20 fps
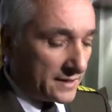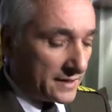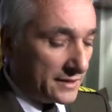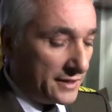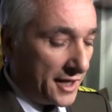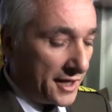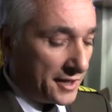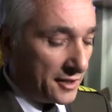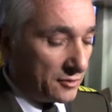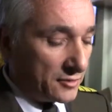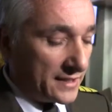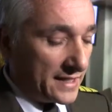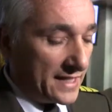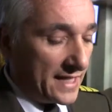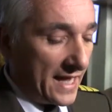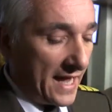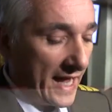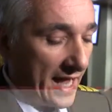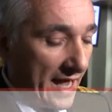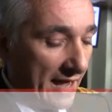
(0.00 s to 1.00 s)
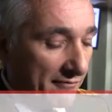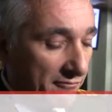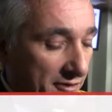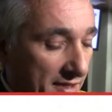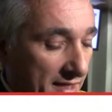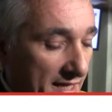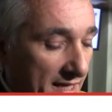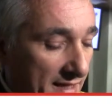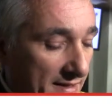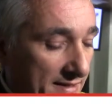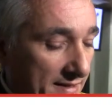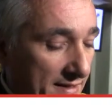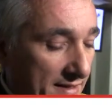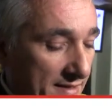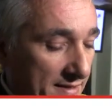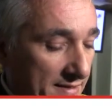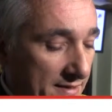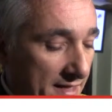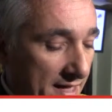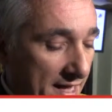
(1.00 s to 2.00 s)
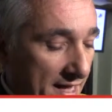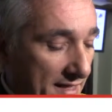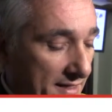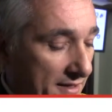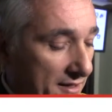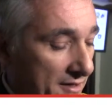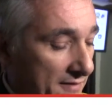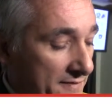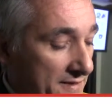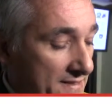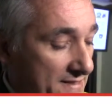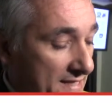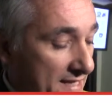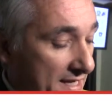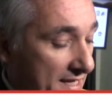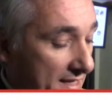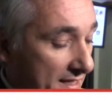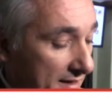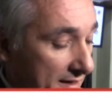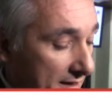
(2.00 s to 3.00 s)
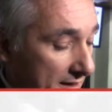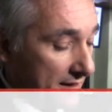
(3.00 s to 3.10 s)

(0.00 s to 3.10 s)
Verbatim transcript: Not only have we hit the head of the snake,